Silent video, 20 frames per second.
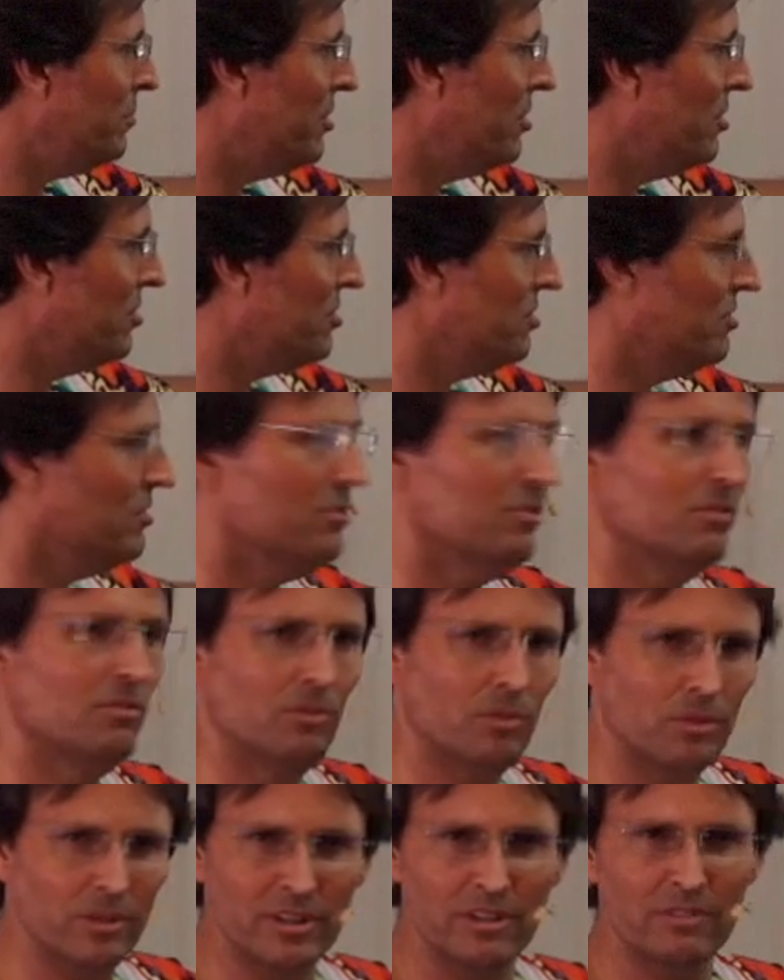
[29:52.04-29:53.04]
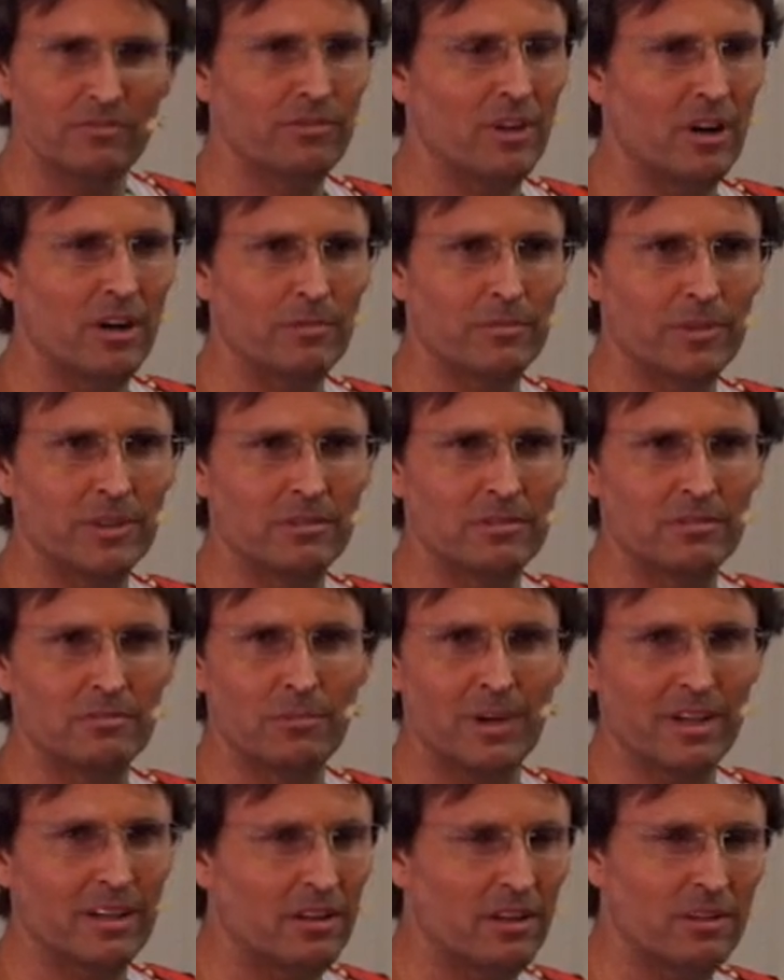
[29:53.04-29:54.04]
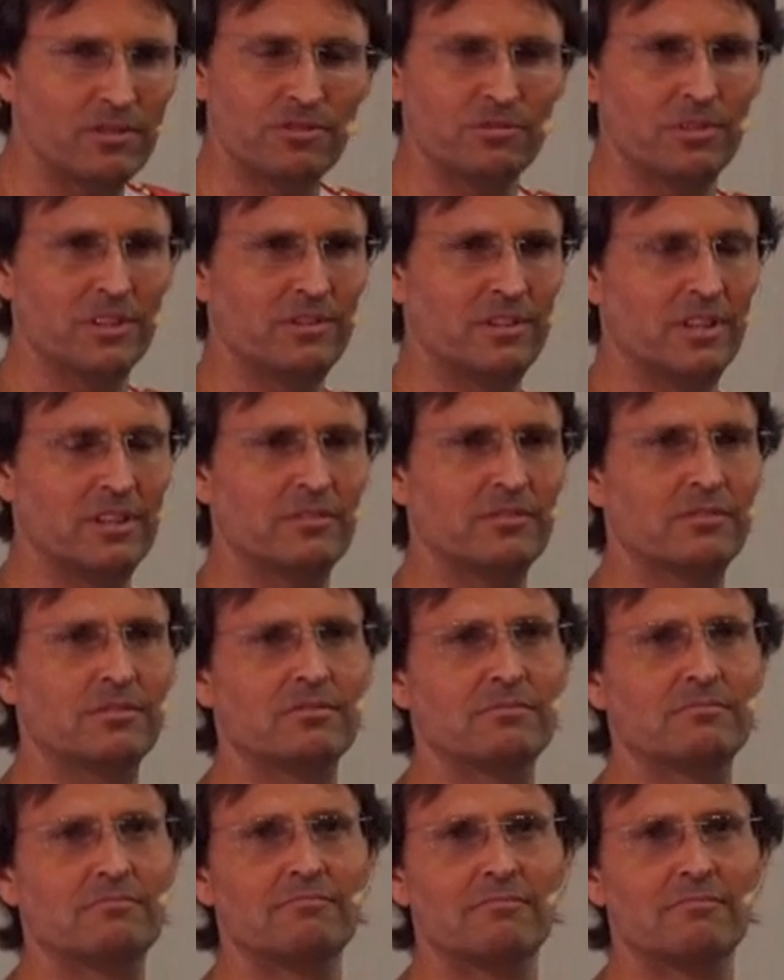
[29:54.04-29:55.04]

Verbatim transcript: person, or the environment. One of those three things.